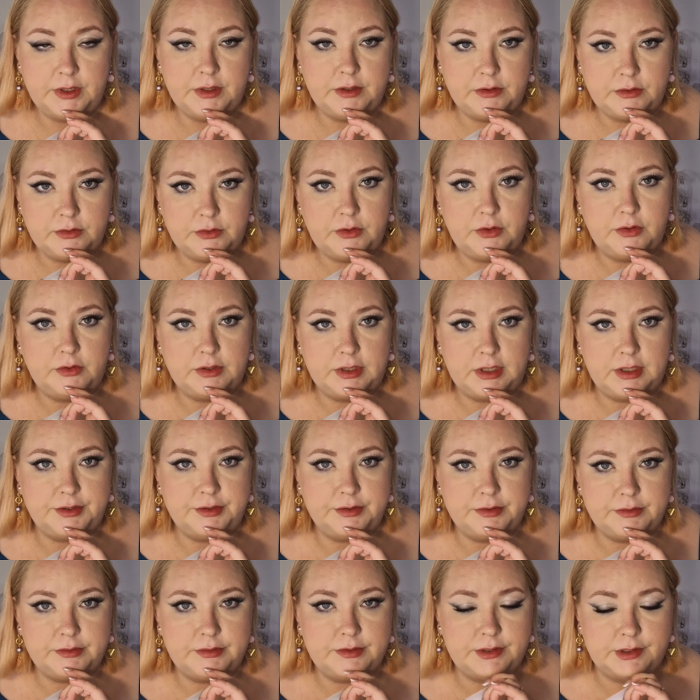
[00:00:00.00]
you know,
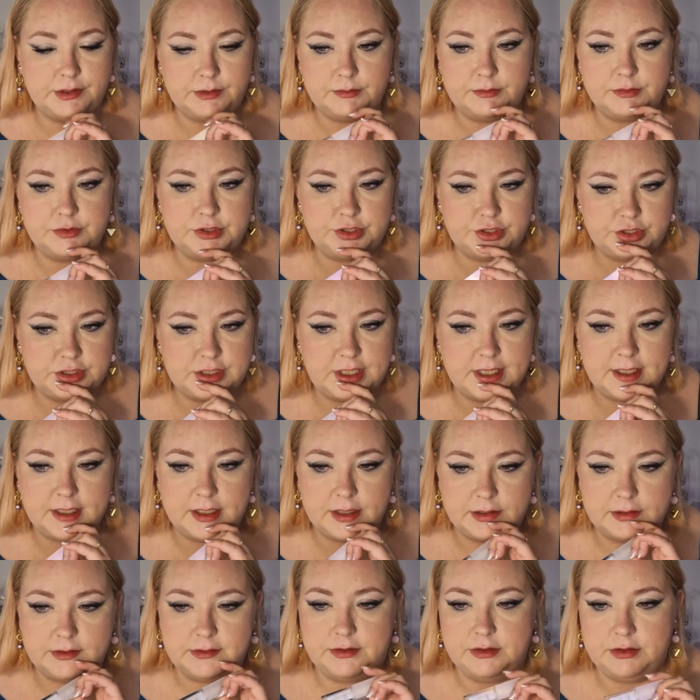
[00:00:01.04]
that
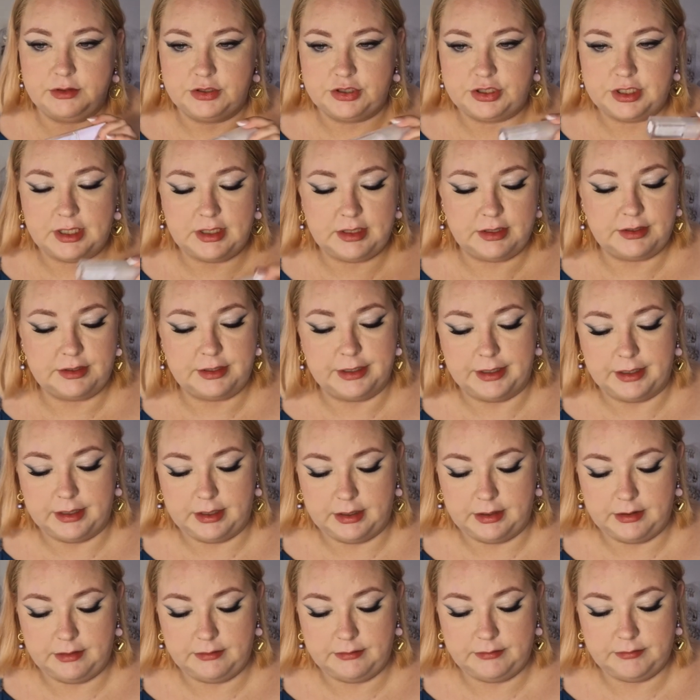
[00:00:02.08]
shell
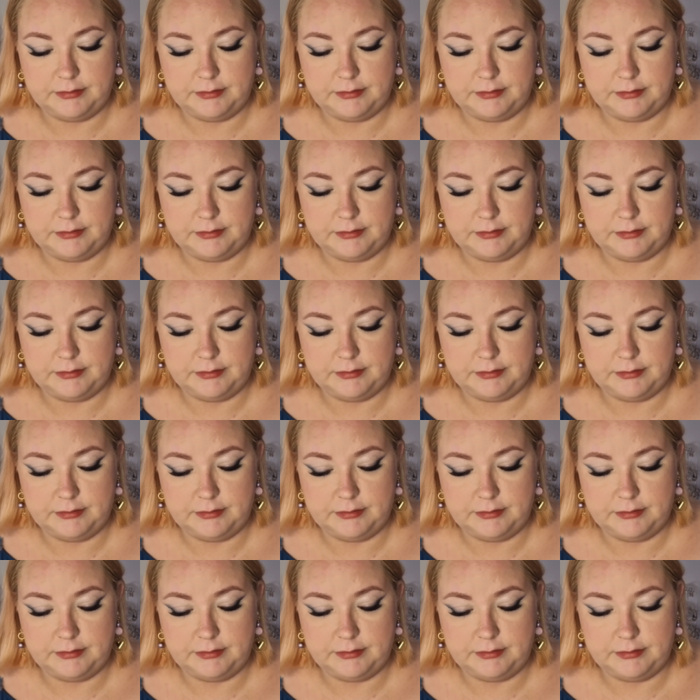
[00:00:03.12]
thingy,